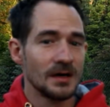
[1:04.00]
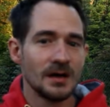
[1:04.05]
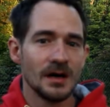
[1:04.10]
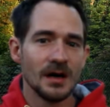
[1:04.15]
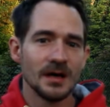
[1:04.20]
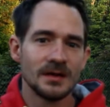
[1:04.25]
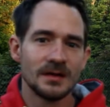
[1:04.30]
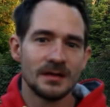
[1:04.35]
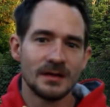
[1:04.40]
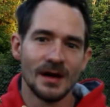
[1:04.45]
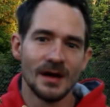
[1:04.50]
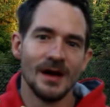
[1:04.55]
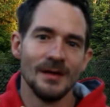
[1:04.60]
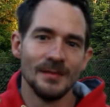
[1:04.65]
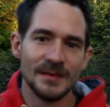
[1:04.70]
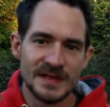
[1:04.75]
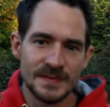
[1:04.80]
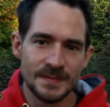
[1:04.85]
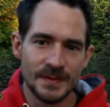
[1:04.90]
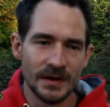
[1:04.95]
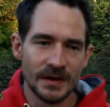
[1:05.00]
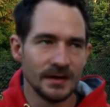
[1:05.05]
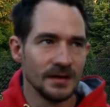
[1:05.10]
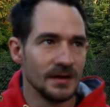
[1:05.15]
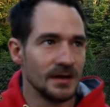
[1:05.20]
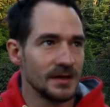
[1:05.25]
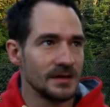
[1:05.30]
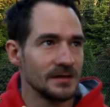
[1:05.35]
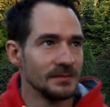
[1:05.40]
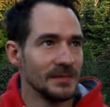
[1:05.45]
God damn, it's pretty
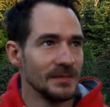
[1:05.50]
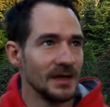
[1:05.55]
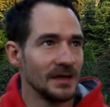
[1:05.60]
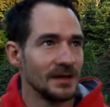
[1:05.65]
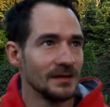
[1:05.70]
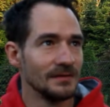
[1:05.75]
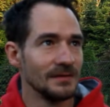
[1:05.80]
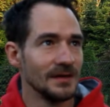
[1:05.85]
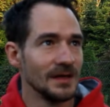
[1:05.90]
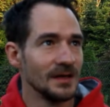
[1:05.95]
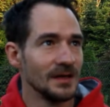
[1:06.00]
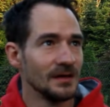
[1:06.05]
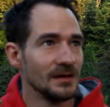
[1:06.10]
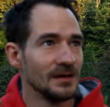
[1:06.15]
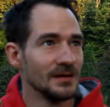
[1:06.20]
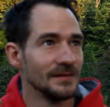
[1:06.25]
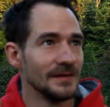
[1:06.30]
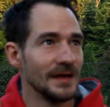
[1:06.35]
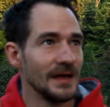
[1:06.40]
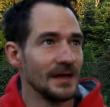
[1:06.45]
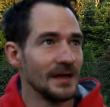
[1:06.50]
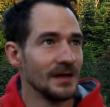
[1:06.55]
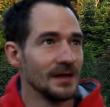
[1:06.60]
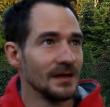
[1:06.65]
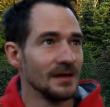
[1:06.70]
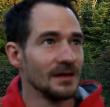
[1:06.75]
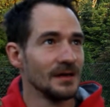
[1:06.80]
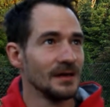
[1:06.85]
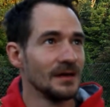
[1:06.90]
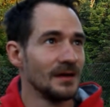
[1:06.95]
hard to make a video when
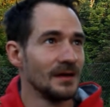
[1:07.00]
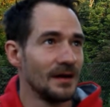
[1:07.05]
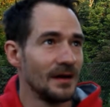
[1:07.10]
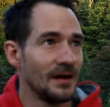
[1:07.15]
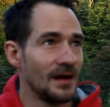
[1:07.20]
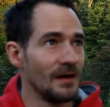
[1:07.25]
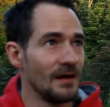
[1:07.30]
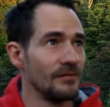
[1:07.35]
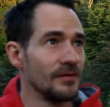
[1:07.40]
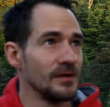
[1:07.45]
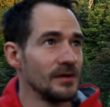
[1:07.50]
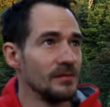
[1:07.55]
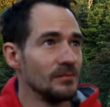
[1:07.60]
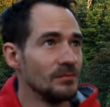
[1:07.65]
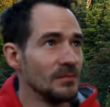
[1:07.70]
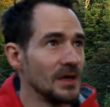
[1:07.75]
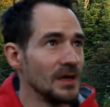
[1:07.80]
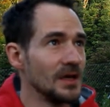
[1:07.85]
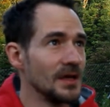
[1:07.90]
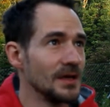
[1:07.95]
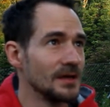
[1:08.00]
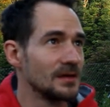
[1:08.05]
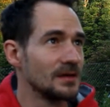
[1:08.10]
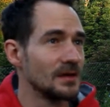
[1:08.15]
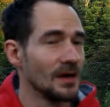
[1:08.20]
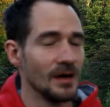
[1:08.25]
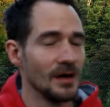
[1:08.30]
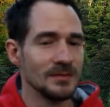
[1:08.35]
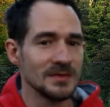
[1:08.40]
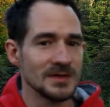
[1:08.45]
every minute
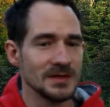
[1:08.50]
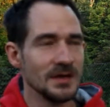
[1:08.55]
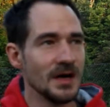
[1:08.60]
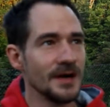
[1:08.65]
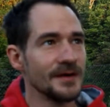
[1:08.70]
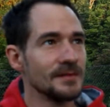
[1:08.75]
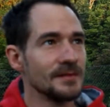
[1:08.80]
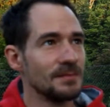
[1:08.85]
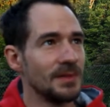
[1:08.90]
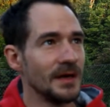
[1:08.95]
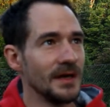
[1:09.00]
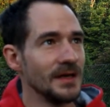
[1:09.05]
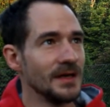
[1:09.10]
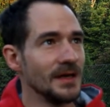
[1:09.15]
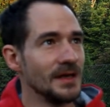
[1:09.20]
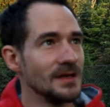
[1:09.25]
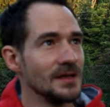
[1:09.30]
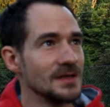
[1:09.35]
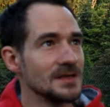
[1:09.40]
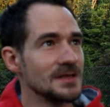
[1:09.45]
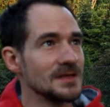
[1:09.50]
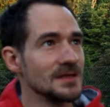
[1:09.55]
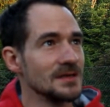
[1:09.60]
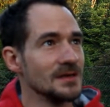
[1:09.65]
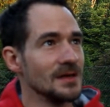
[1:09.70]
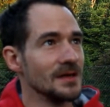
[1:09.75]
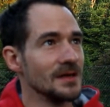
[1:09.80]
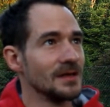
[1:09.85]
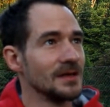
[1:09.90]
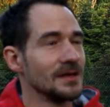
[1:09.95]
comes another plane, and this
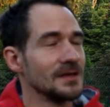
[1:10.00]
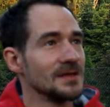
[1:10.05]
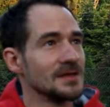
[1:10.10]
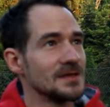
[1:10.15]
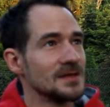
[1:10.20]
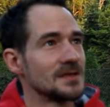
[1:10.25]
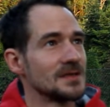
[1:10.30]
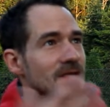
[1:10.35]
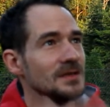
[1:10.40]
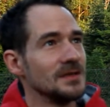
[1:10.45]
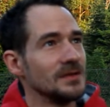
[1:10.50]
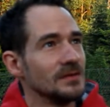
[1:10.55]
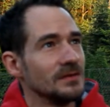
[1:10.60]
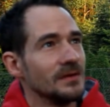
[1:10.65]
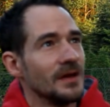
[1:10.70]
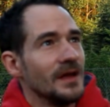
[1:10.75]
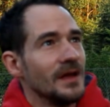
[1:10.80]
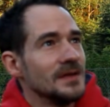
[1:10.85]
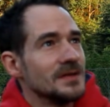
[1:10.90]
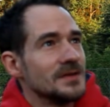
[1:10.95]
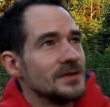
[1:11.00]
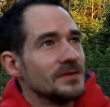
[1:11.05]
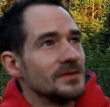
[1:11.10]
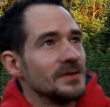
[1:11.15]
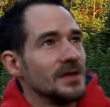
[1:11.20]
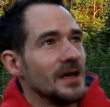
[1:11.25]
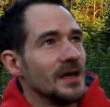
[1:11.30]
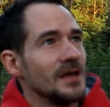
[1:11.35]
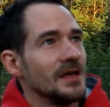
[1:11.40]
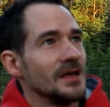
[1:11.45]
is new
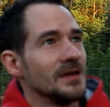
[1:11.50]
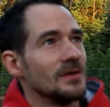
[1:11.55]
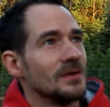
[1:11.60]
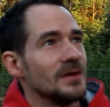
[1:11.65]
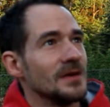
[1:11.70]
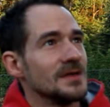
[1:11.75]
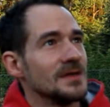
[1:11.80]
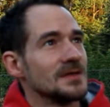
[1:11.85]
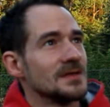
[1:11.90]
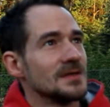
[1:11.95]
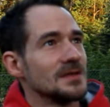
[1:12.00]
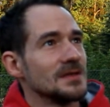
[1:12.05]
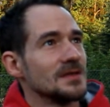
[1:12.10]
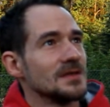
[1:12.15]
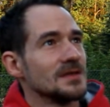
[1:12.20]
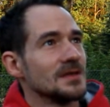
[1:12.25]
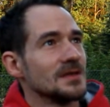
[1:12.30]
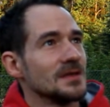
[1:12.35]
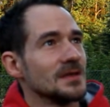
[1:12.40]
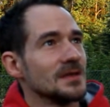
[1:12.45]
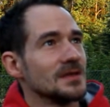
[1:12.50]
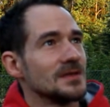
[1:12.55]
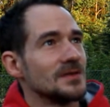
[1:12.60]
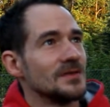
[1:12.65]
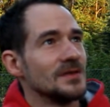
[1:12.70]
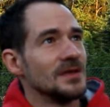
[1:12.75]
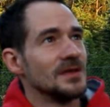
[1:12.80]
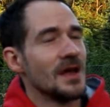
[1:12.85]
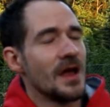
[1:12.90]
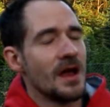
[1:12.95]
A380 or is
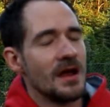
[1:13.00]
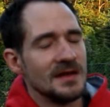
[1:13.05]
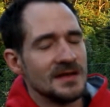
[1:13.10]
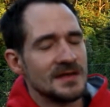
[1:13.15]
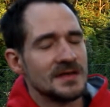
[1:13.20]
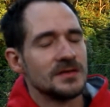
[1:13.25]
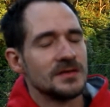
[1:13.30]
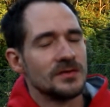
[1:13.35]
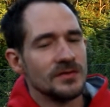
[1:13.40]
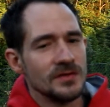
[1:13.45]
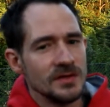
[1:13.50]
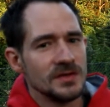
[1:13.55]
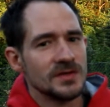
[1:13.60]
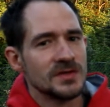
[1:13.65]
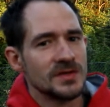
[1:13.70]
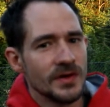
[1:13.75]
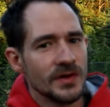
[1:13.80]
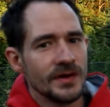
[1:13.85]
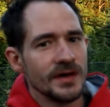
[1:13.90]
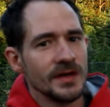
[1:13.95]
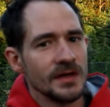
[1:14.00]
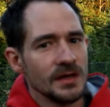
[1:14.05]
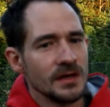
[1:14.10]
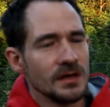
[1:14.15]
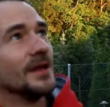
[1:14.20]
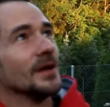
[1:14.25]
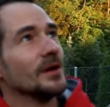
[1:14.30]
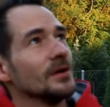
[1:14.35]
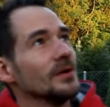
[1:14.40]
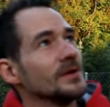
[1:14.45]
A330.
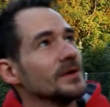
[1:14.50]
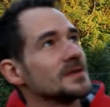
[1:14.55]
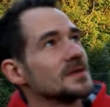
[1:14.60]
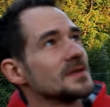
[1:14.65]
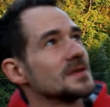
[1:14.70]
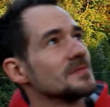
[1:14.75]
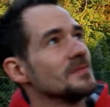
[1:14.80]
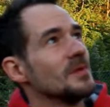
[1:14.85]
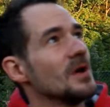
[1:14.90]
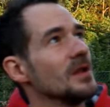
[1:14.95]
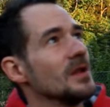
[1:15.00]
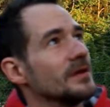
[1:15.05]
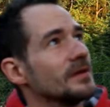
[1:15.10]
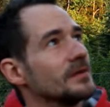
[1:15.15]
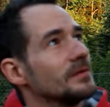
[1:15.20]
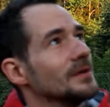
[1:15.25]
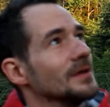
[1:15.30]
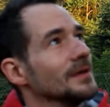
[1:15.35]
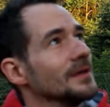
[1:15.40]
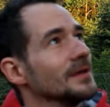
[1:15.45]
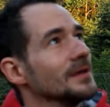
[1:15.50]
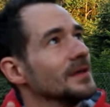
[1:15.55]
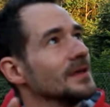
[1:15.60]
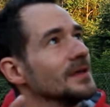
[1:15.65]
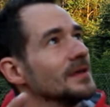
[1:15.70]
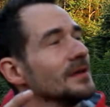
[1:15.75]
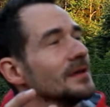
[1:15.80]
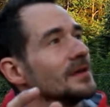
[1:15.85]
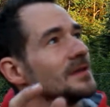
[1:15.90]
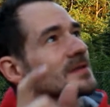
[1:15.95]
No, it's a smaller one.
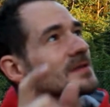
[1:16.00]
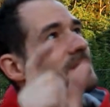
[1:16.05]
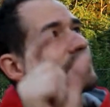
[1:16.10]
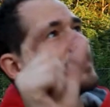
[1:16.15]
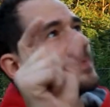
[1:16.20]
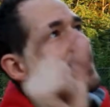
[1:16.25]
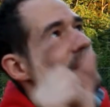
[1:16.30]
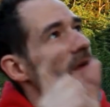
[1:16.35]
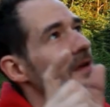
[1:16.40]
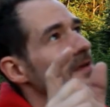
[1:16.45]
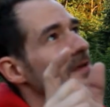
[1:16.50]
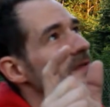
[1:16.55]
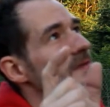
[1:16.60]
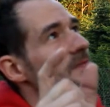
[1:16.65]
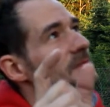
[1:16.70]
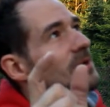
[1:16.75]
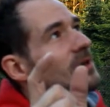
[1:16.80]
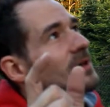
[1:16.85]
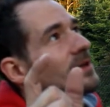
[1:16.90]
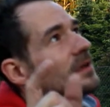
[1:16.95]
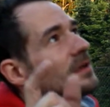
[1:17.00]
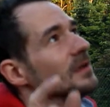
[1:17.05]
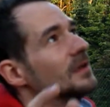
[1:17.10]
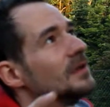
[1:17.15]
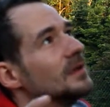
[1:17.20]
It's pretty small.